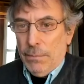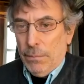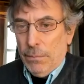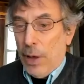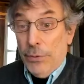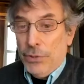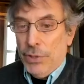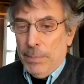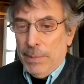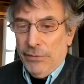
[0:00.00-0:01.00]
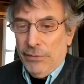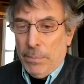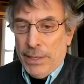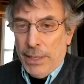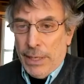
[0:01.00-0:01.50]
whether it's in the middle of a
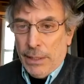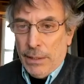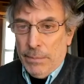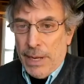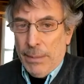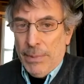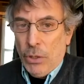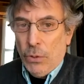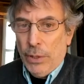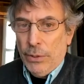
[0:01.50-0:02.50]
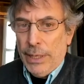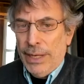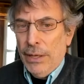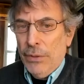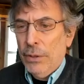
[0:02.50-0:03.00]
pandemic or under
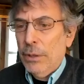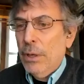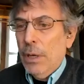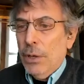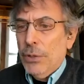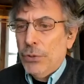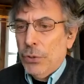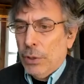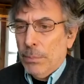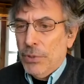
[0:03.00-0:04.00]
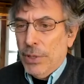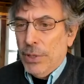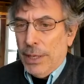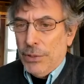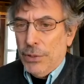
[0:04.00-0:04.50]
any other
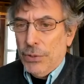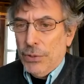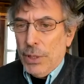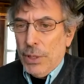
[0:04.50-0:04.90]
circumstances.